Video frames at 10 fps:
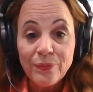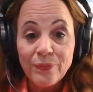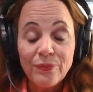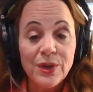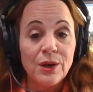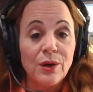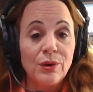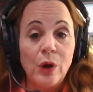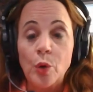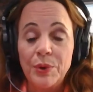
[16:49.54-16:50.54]
you know
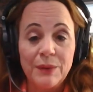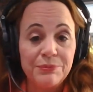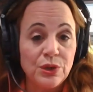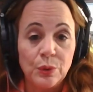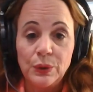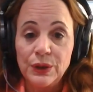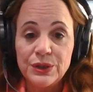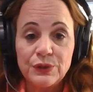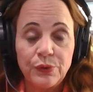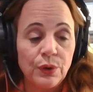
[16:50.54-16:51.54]
open up the
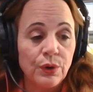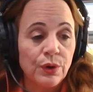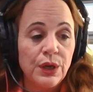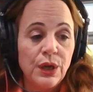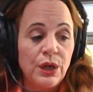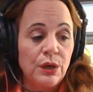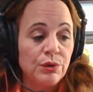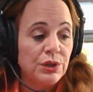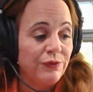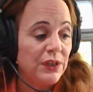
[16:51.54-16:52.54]
doors for you know
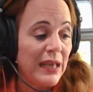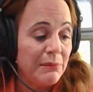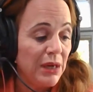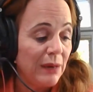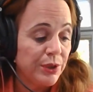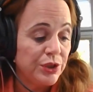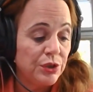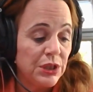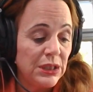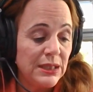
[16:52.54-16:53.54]
different gaming
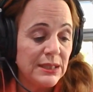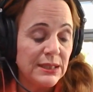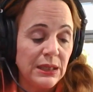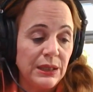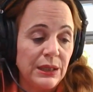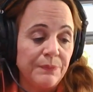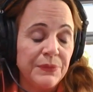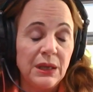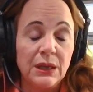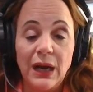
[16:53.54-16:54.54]
opportunities um,
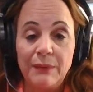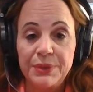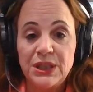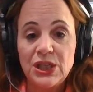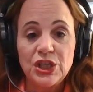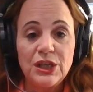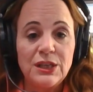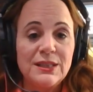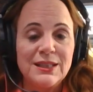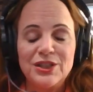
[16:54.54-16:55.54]
and
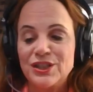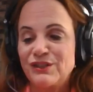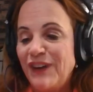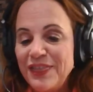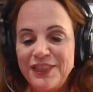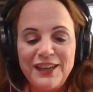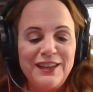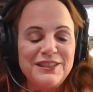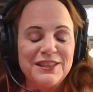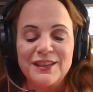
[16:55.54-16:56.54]
competitions and just fun
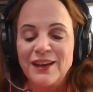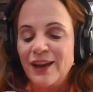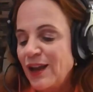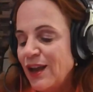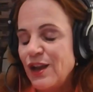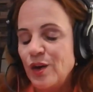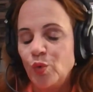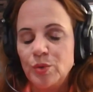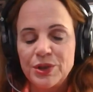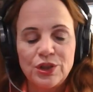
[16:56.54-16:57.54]
things and you know
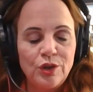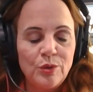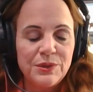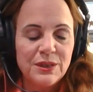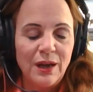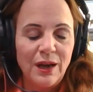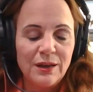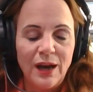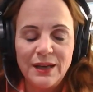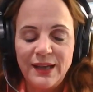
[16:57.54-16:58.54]
rubik's cubes uh,
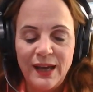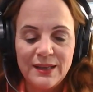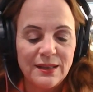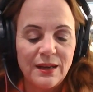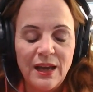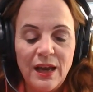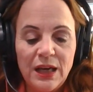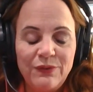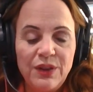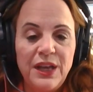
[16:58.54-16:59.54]
contests and
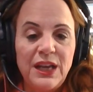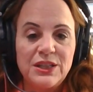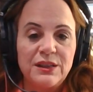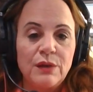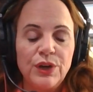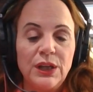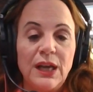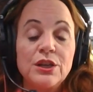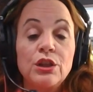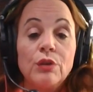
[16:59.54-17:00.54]
different things that they
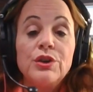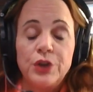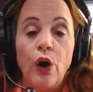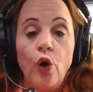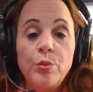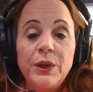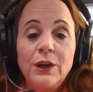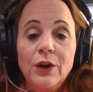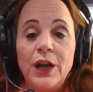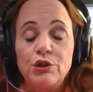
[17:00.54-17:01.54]
realize there is a home
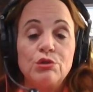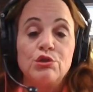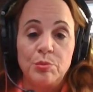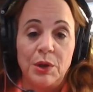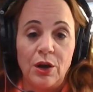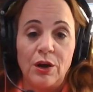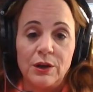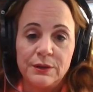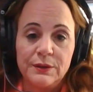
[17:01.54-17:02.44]
here and you do belong